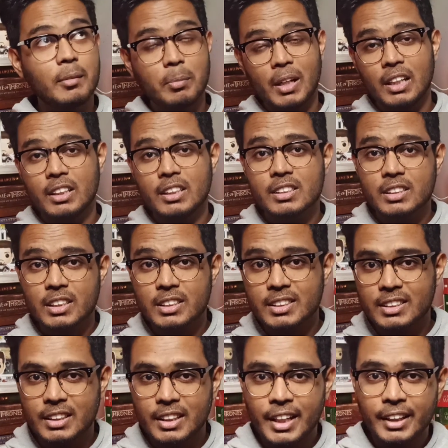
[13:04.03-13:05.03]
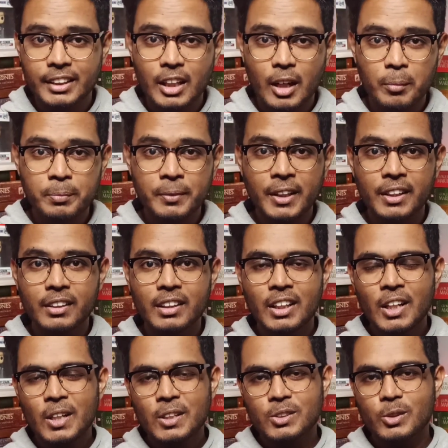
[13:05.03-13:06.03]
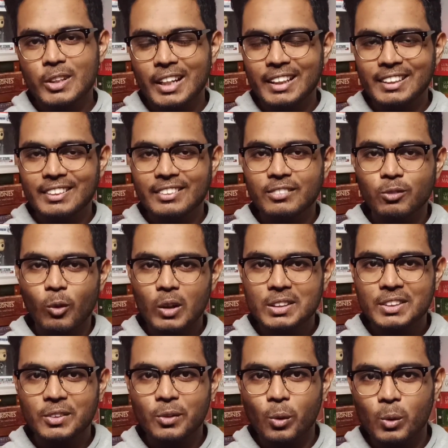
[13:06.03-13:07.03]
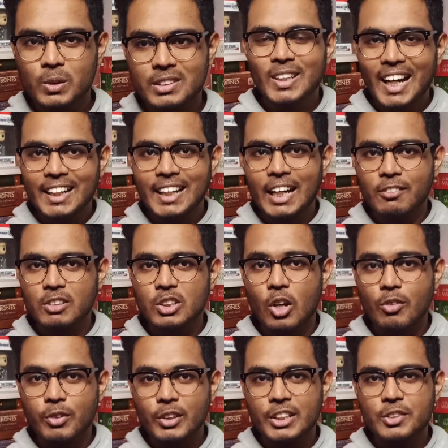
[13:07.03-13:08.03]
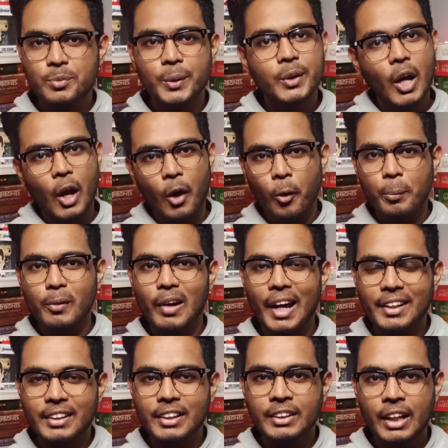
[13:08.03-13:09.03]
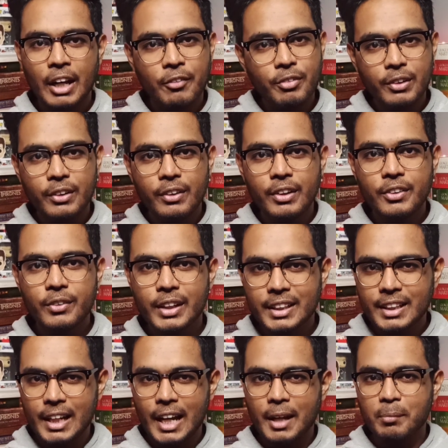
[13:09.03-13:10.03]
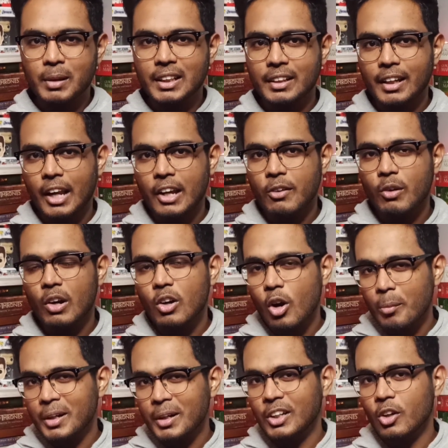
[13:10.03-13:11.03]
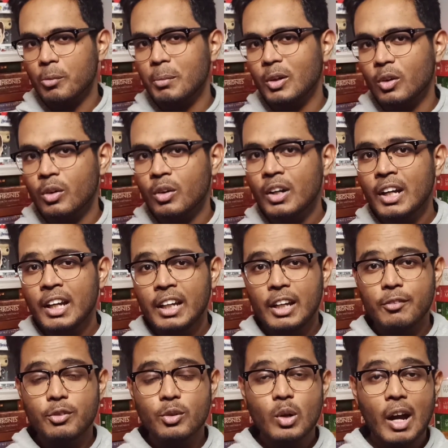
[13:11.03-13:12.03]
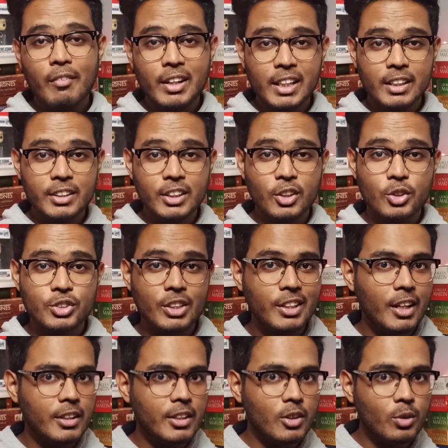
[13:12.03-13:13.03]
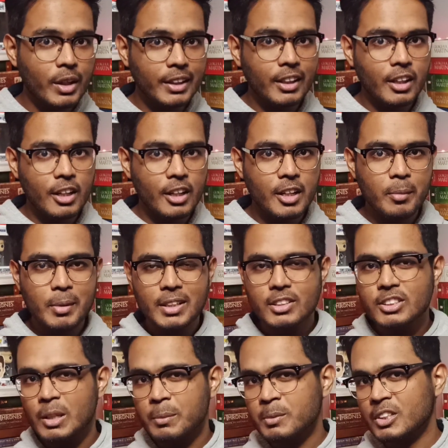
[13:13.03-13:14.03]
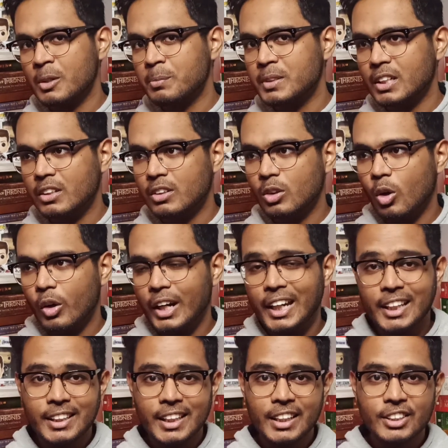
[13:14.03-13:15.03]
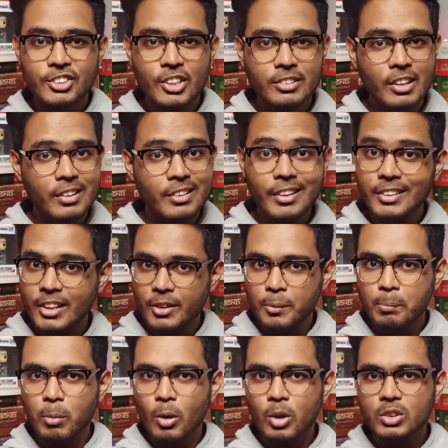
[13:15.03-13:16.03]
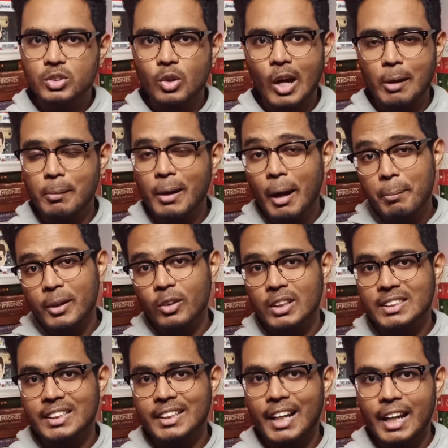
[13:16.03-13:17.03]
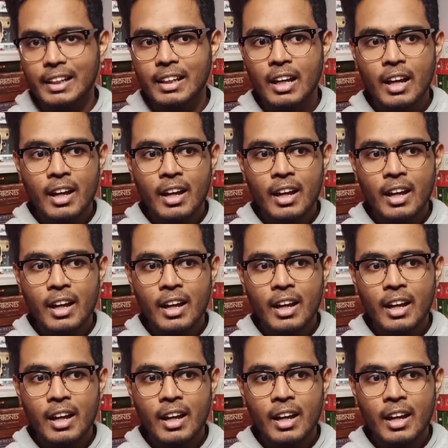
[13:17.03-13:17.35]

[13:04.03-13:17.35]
the playlist is linked up there, so you can watch those. Yeah, that was all for this video. I hope you liked it, and if you did, you can hit the like button, and you can comment down below if you have any other question related to Kindle Unlimited subscription or anything in general related to books, so I'll be happy to answer that.